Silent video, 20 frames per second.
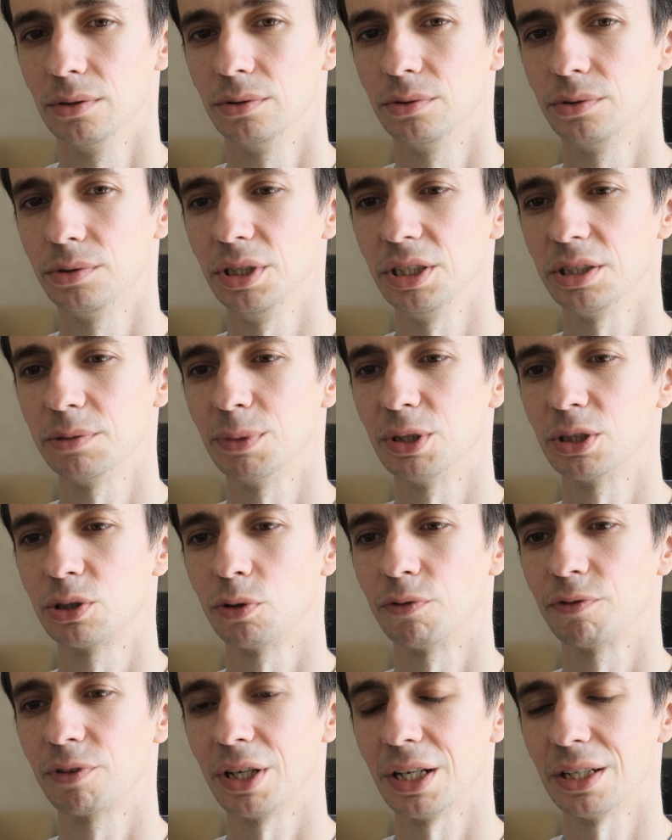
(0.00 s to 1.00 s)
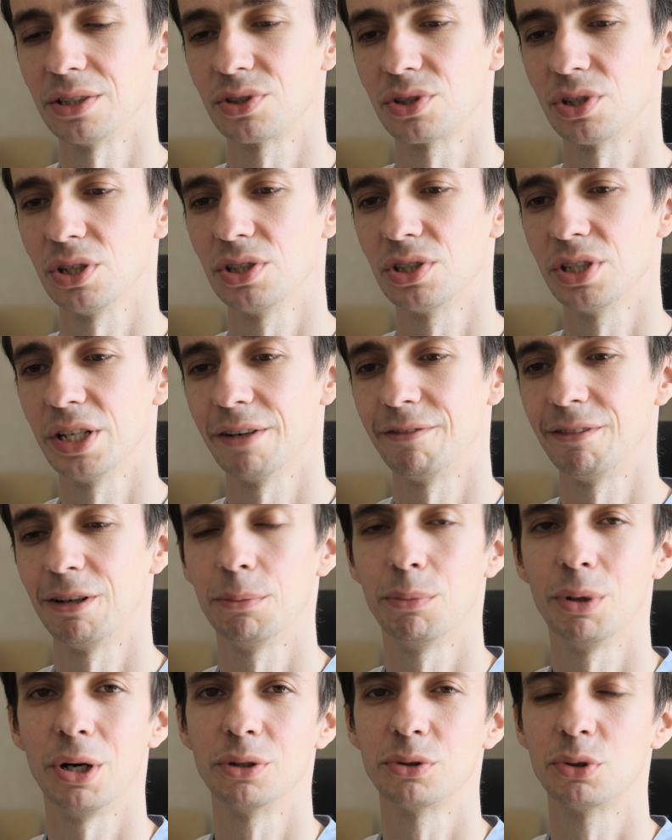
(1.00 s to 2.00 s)
treatment of cancer is never
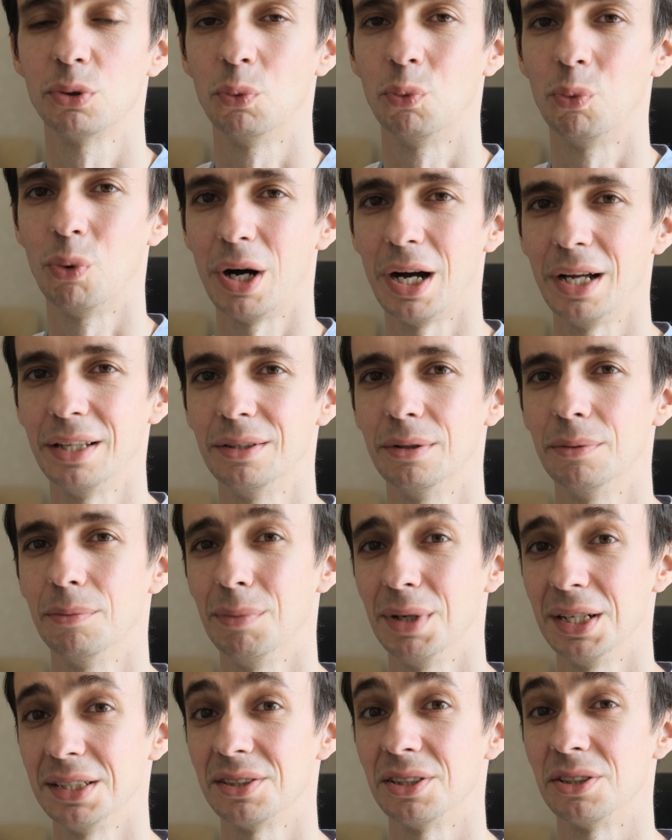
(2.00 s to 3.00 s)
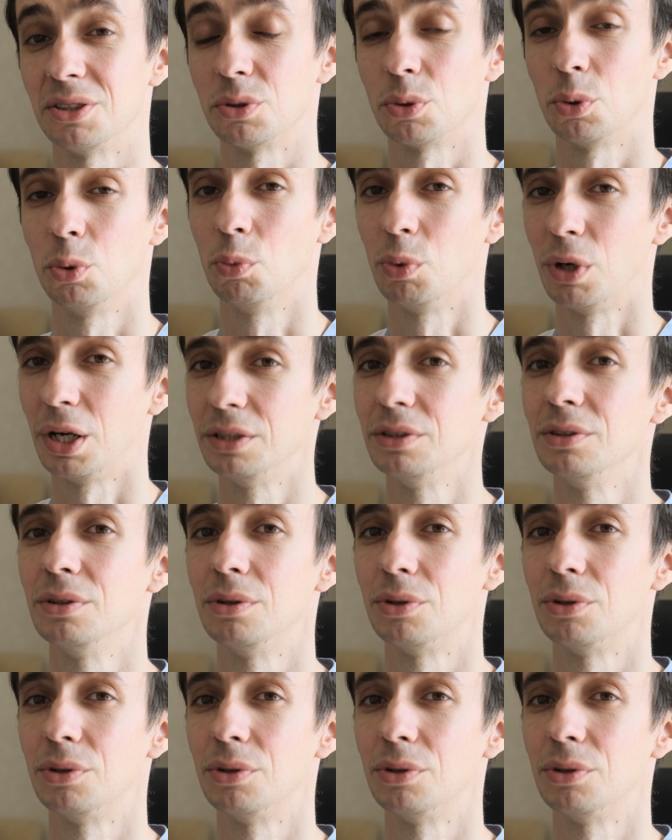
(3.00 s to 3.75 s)
about one method or one